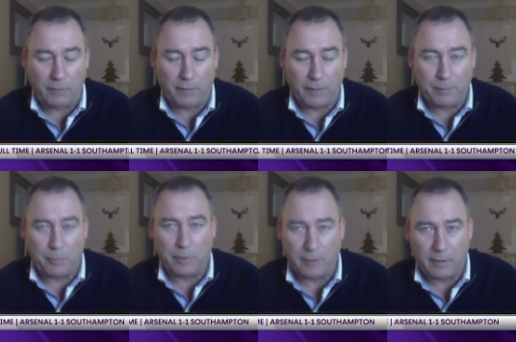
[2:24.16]
fair
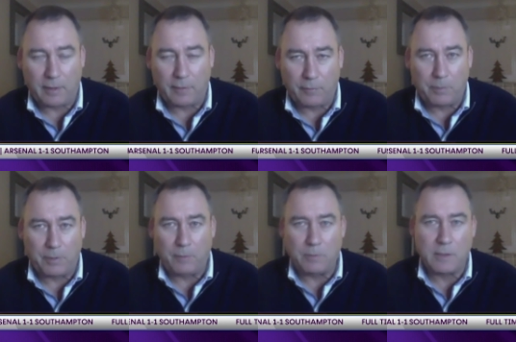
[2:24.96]
point. I think
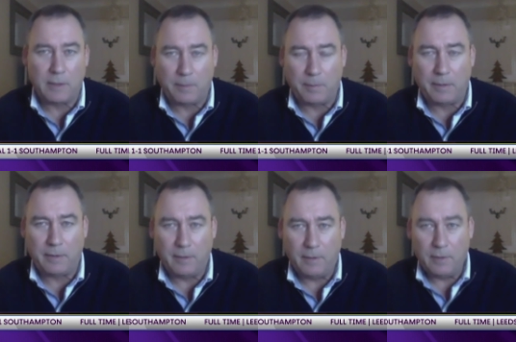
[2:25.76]
everybody was a little
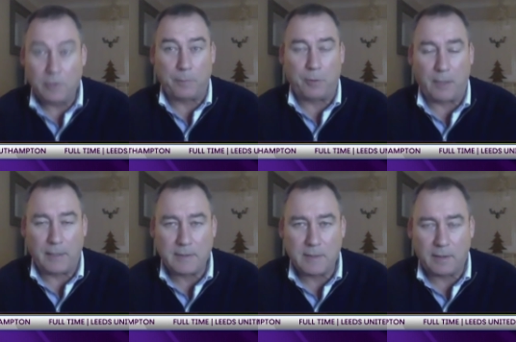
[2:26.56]
bit
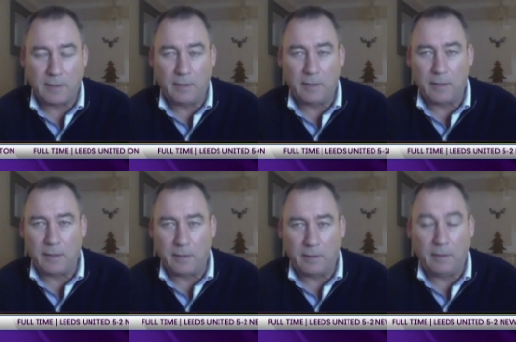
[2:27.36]
surprised that he
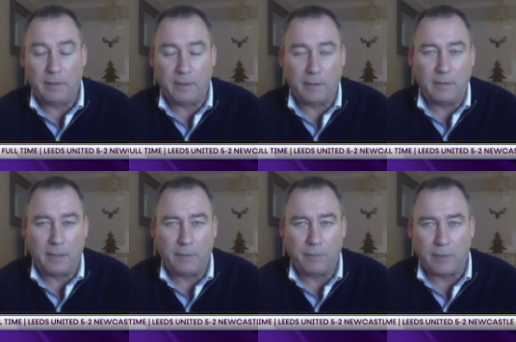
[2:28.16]
didn't
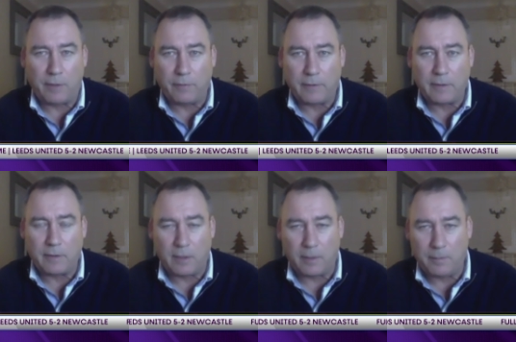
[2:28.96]
take Fred off at the
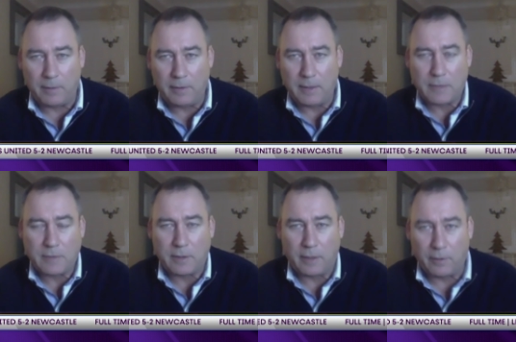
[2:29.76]
time. He has
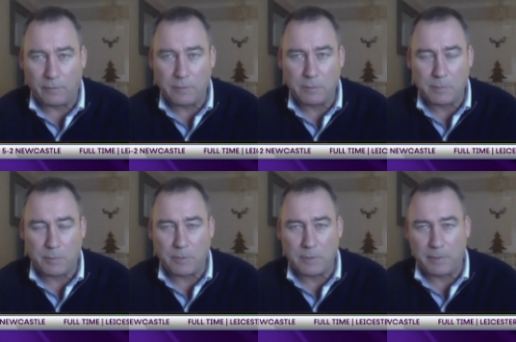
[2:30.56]
to take up his
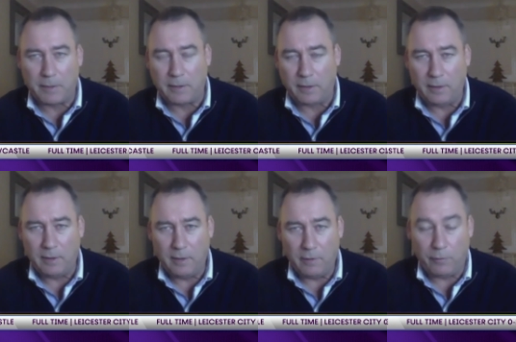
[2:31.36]
responsibility
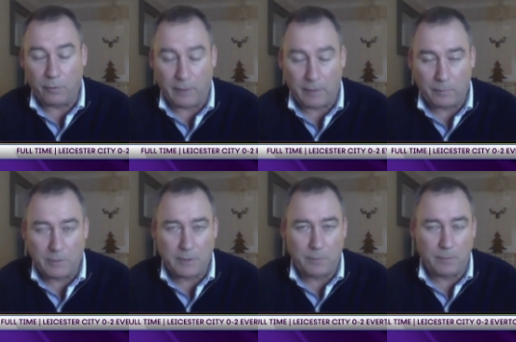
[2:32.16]
for that,
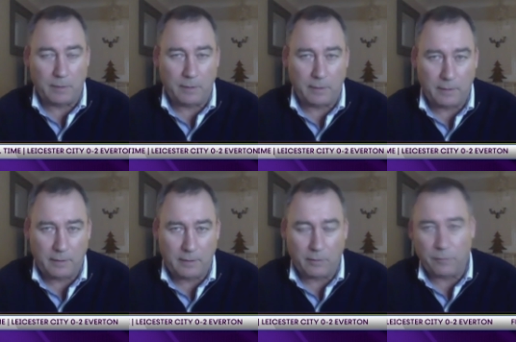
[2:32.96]
which he will.
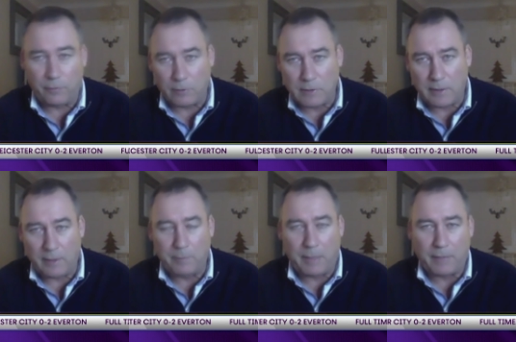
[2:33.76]
Unfortunately,
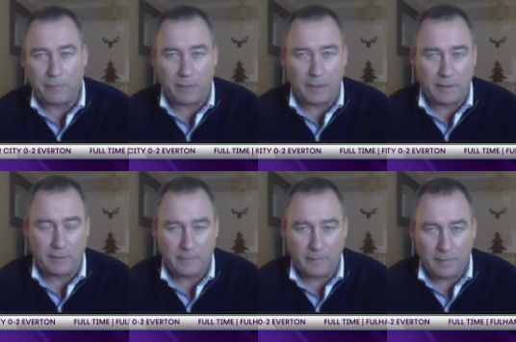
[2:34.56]
it backfired.